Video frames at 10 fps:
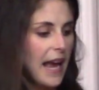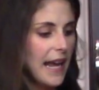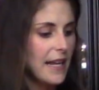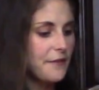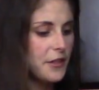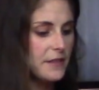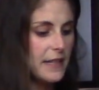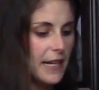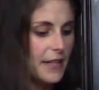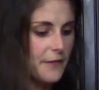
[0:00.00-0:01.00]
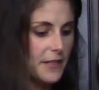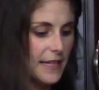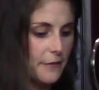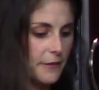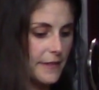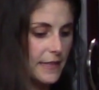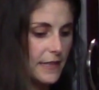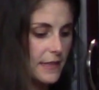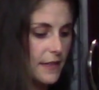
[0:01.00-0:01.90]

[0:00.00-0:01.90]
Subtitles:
And I've chosen honey for several reasons.